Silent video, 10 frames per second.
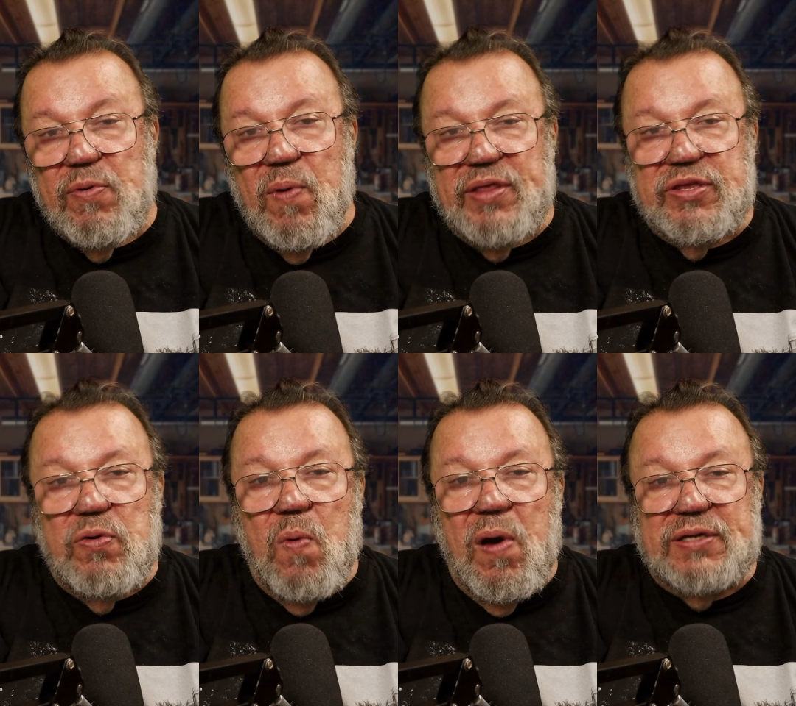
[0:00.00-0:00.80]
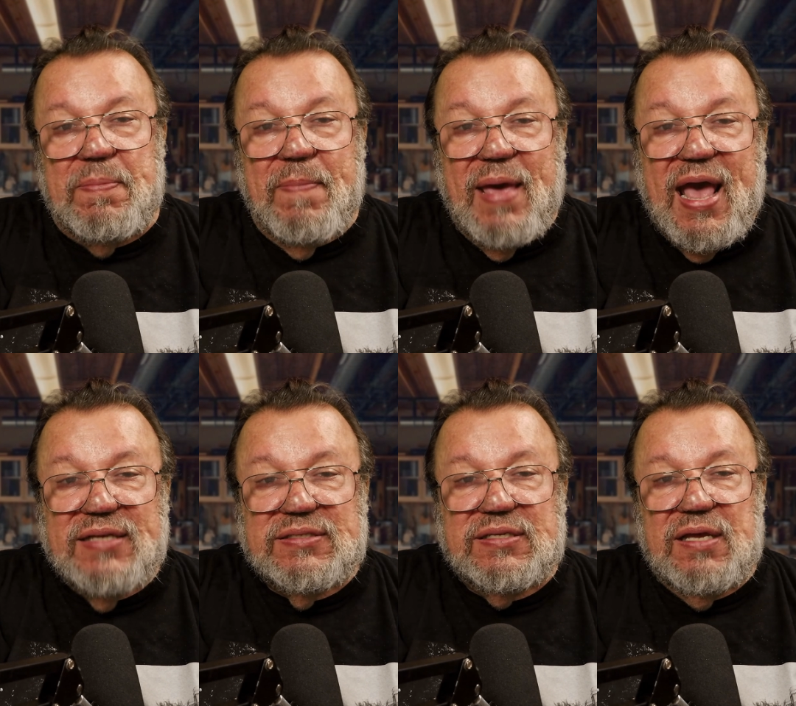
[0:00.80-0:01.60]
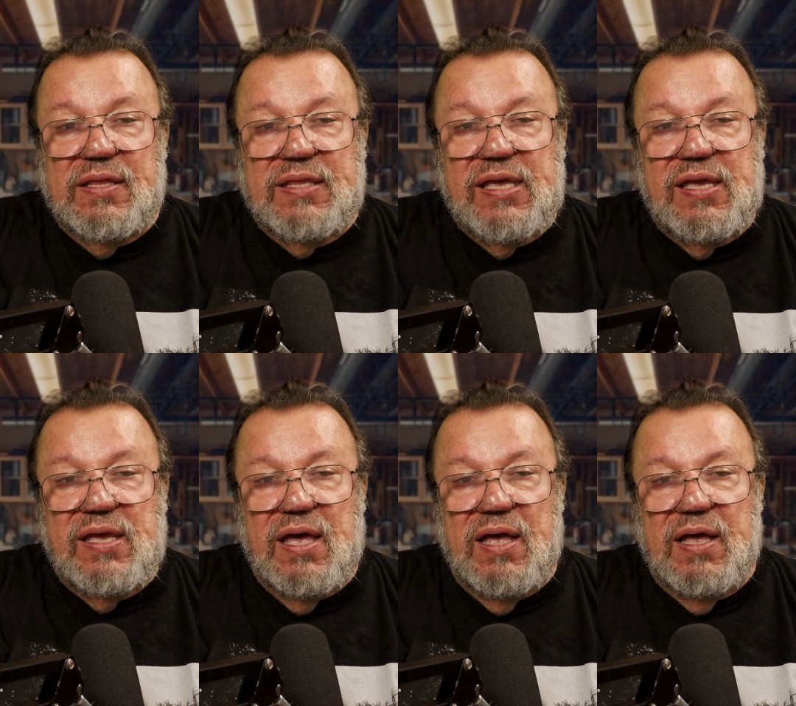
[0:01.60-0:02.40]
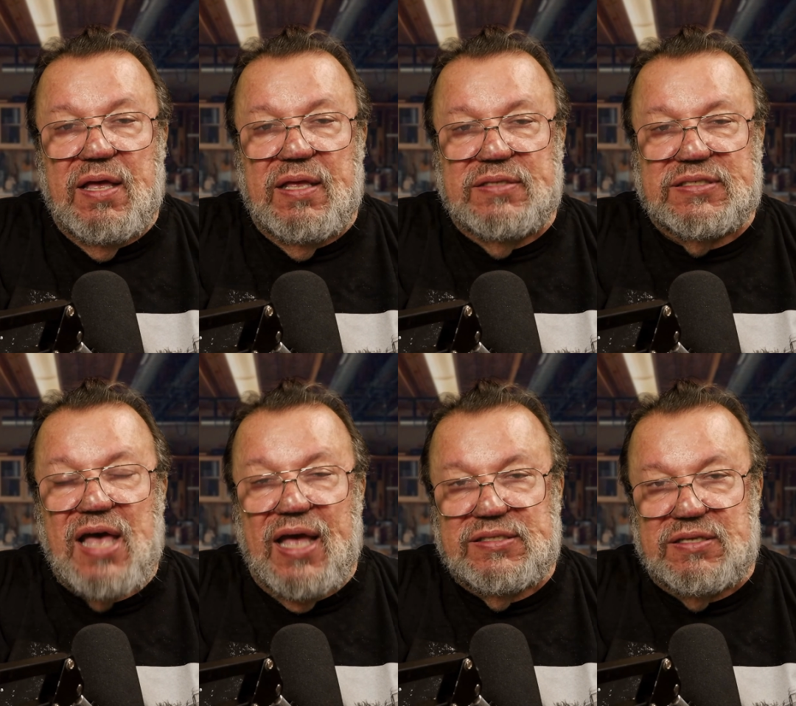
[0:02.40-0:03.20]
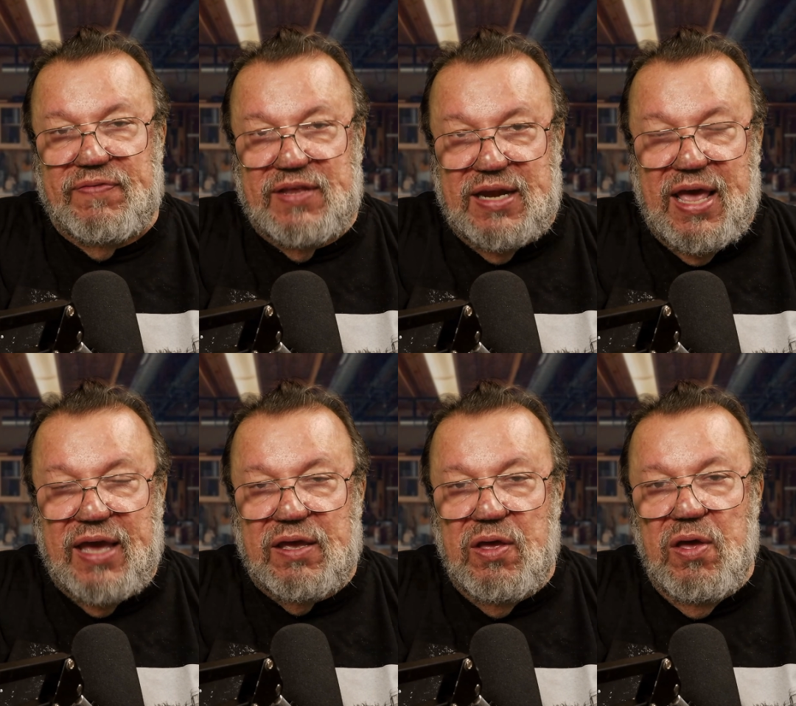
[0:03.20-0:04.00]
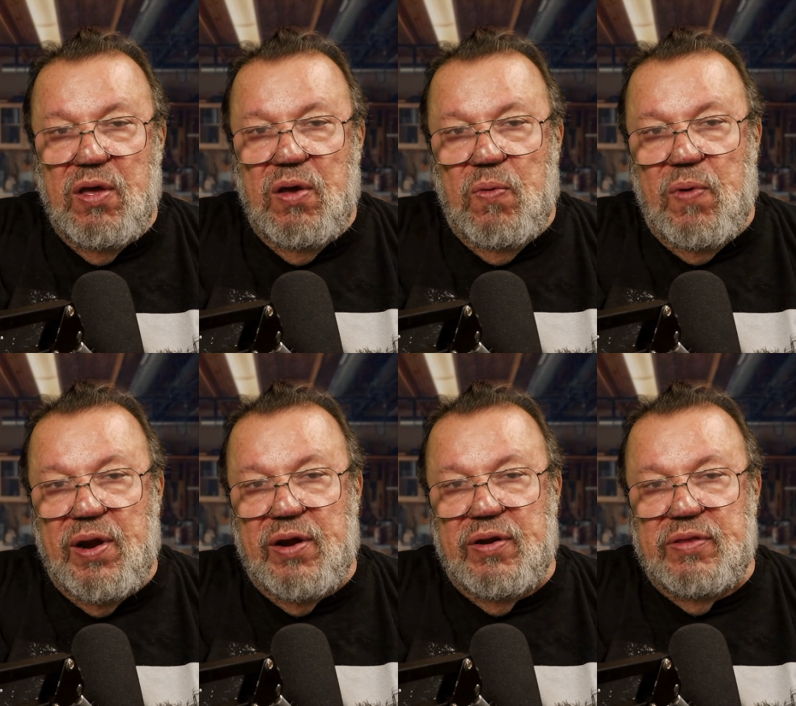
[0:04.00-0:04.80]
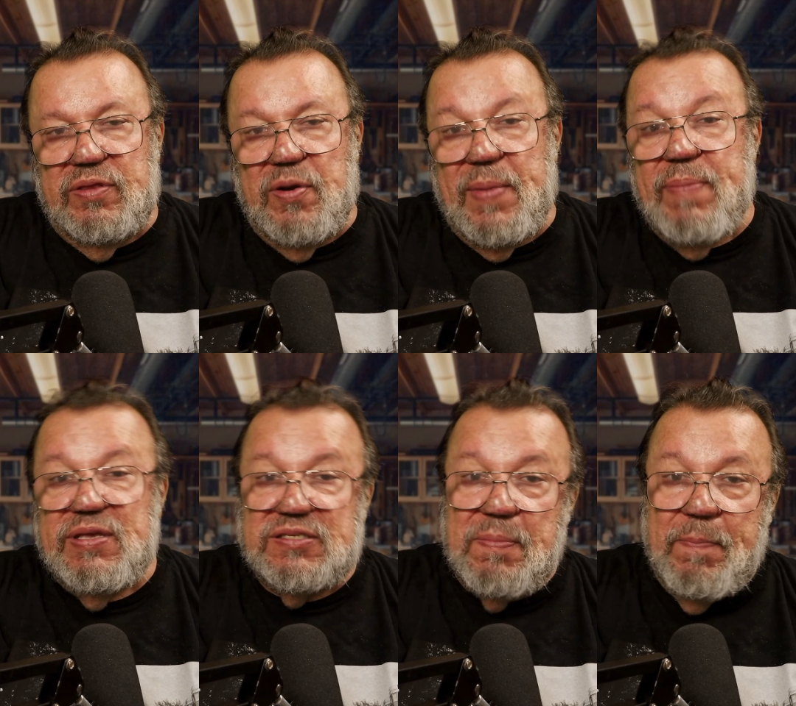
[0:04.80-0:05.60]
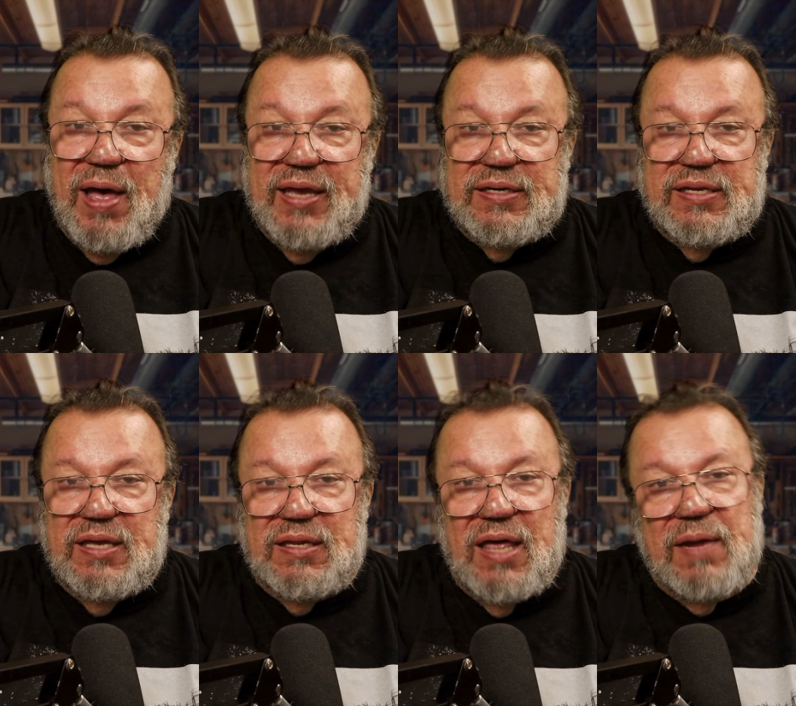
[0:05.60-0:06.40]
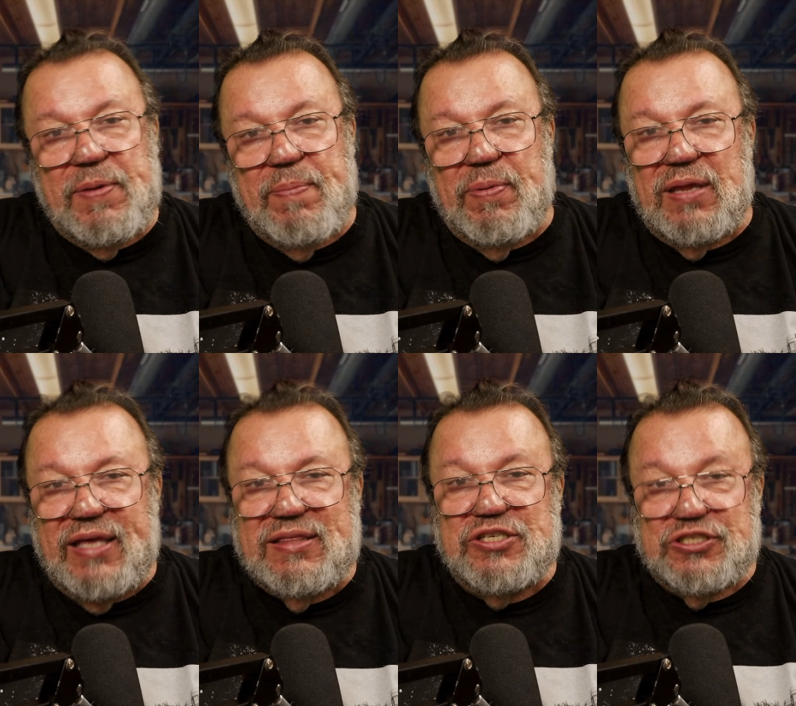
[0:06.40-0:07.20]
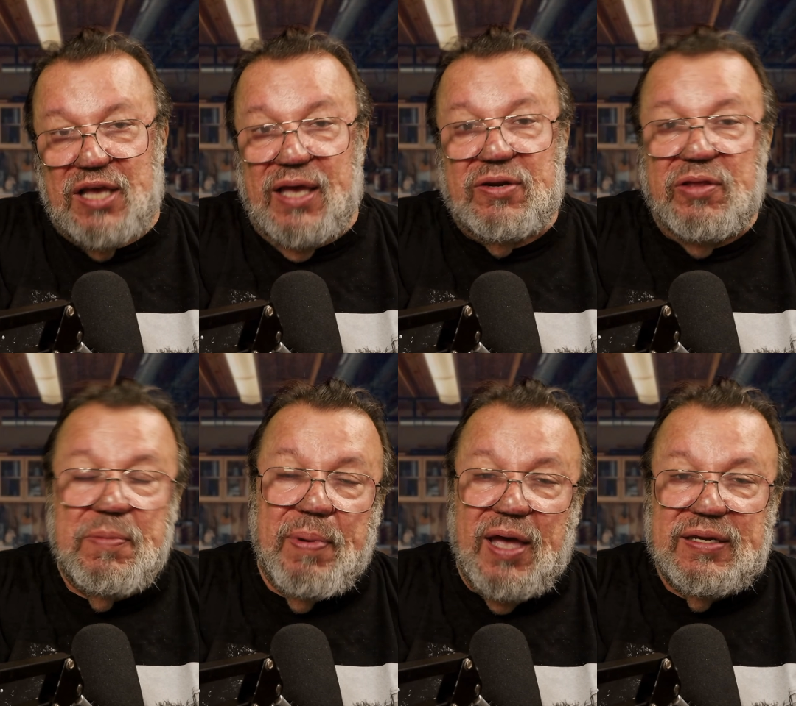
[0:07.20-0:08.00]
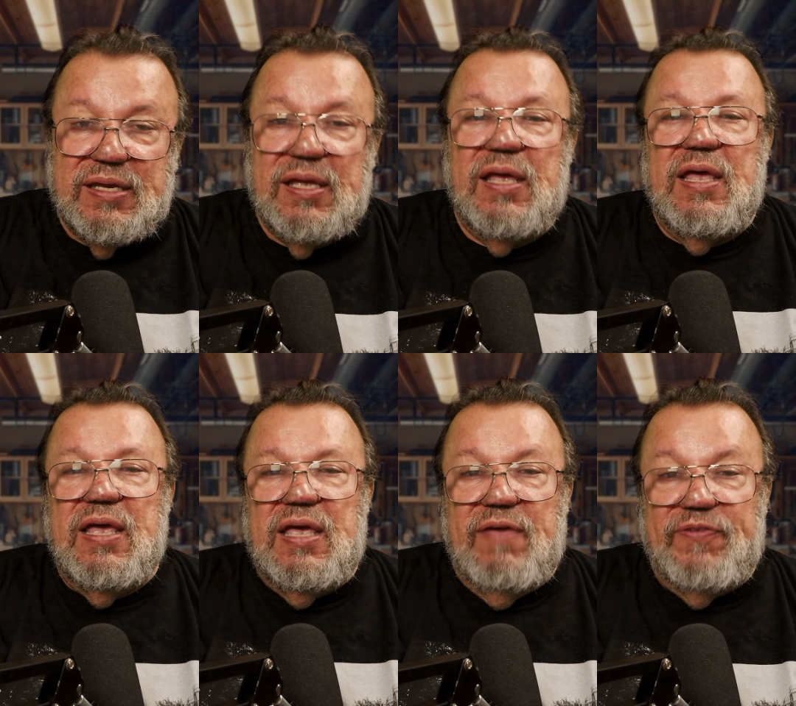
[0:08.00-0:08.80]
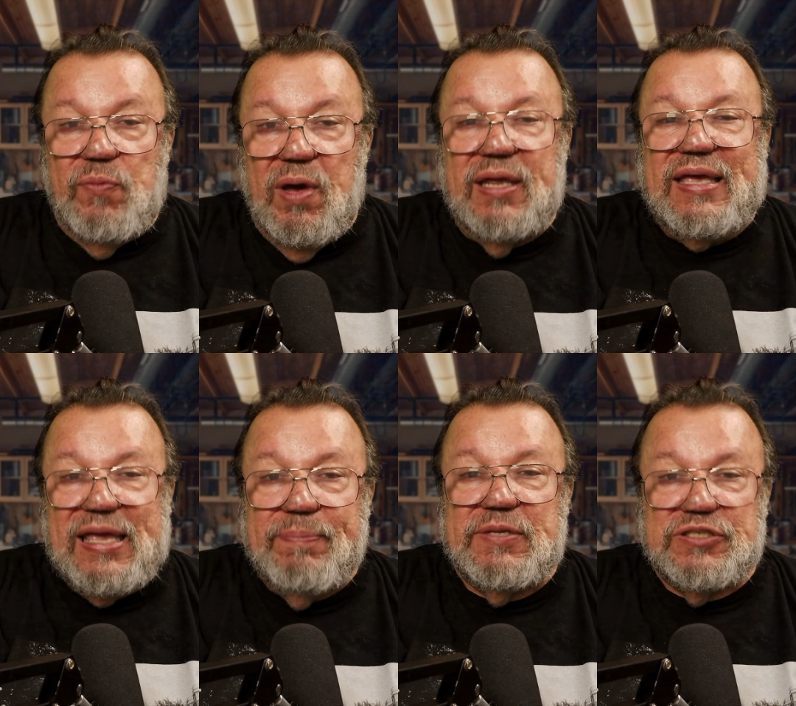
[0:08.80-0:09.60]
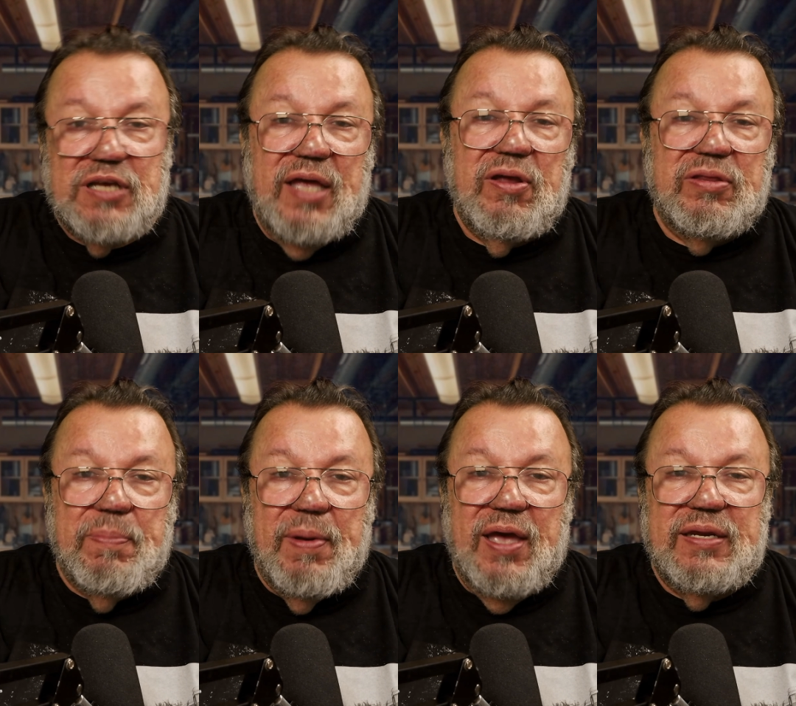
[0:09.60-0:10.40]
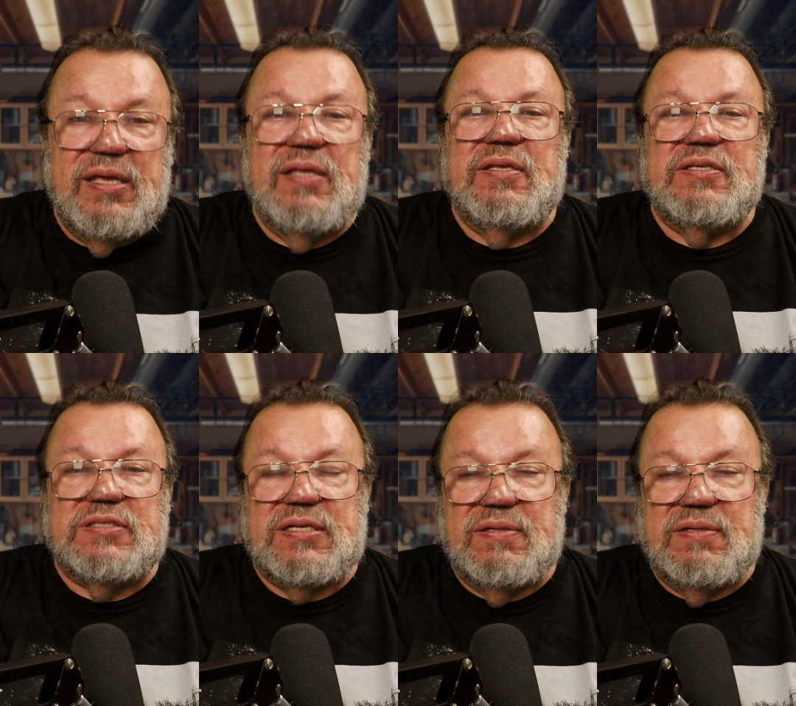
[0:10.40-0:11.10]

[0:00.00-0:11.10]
whether you want to mask the sides of the neck where there may be some binding. A lot of people like the shine on the binding. If you want to keep the shine on the binding, this